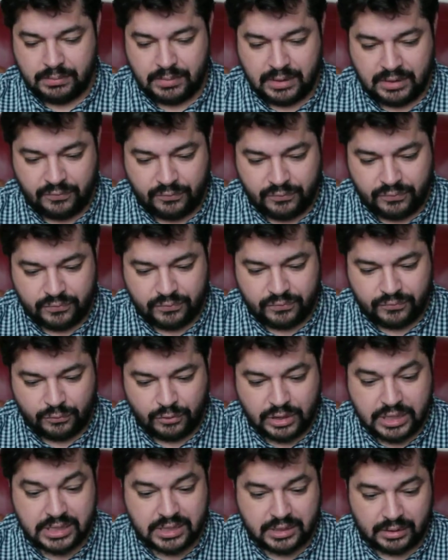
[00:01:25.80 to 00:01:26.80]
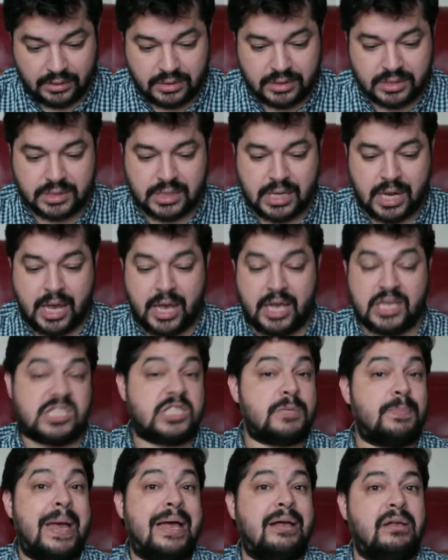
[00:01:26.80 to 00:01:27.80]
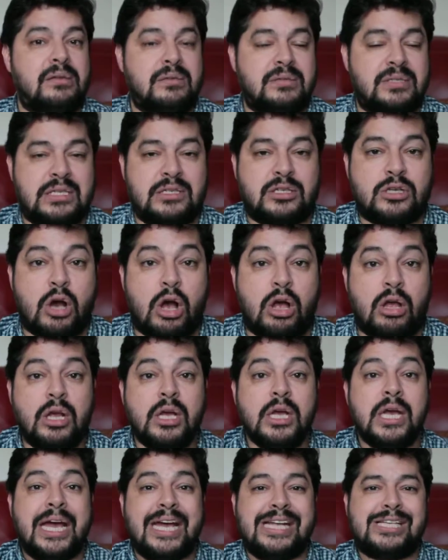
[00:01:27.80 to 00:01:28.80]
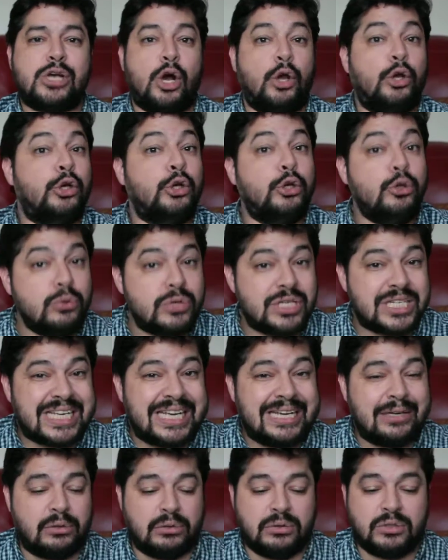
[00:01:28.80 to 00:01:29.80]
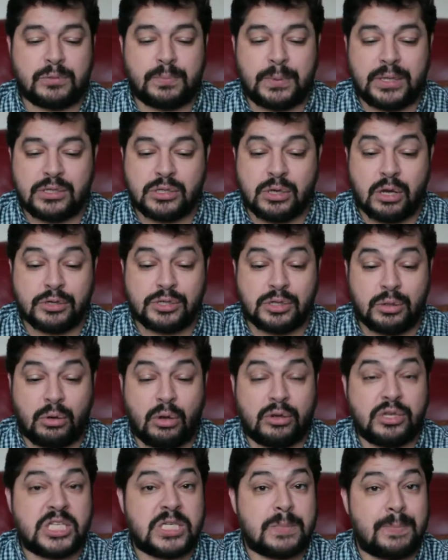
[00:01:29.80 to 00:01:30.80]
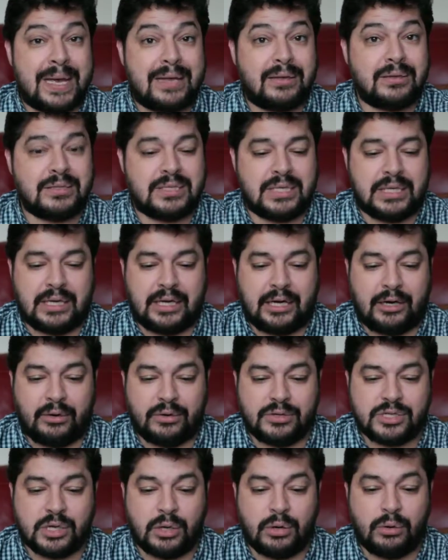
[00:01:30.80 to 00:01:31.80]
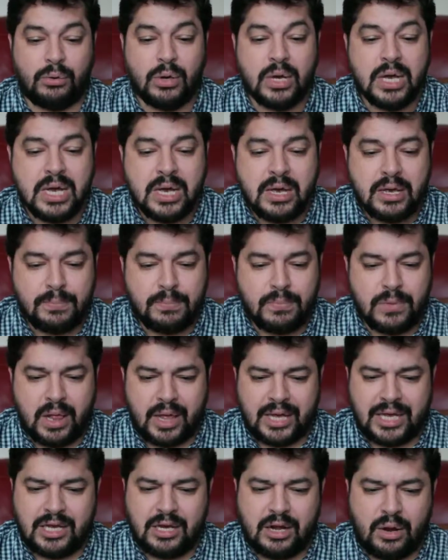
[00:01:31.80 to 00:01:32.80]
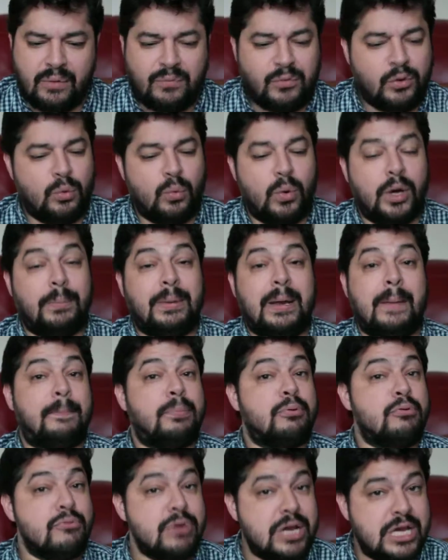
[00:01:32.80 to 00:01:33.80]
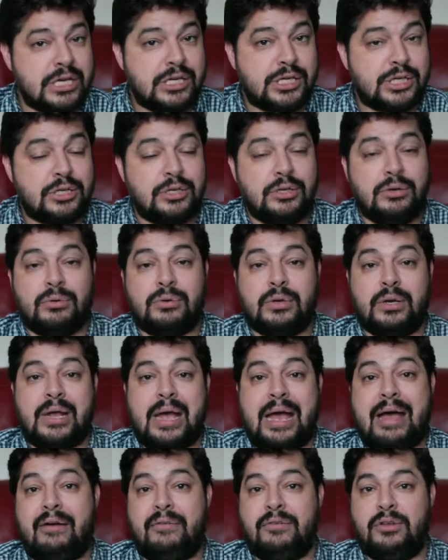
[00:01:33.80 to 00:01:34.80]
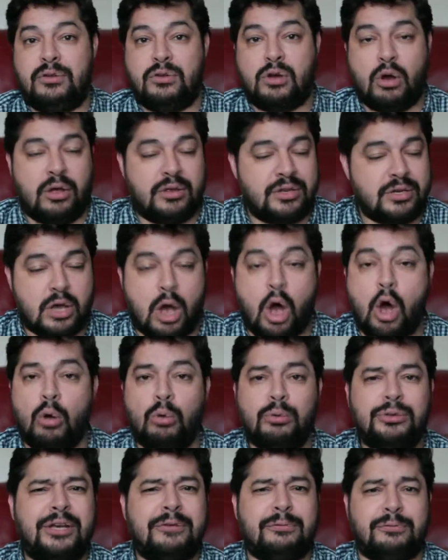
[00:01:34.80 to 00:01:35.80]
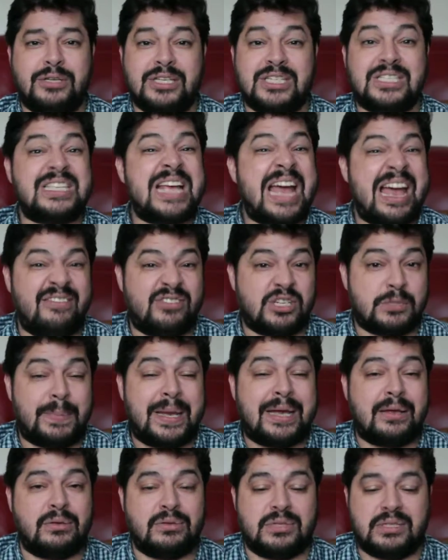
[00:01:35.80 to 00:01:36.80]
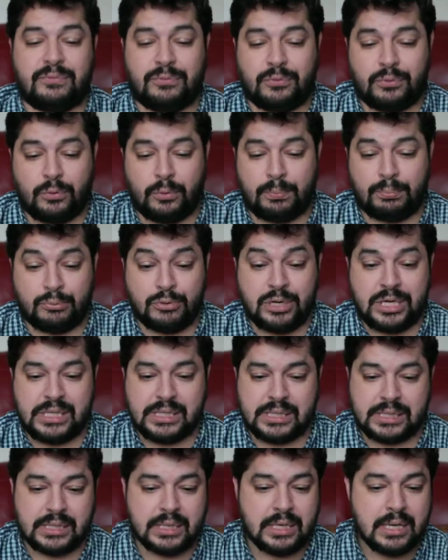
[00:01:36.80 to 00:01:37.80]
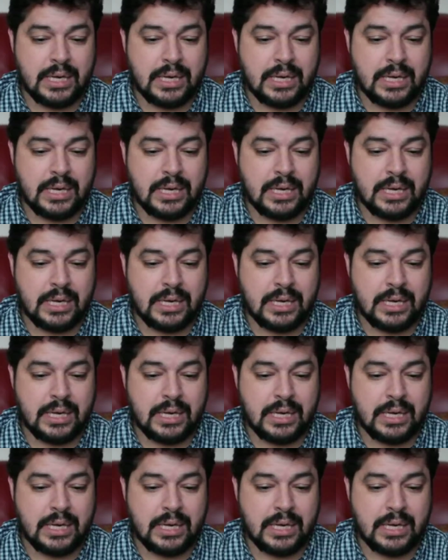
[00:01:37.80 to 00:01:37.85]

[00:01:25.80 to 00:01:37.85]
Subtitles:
For instance, spells. It's got new skills, but it's also got spells in here. So, like, you know, if you want to be a priest, you've got a whole different set of spells if you're a priest.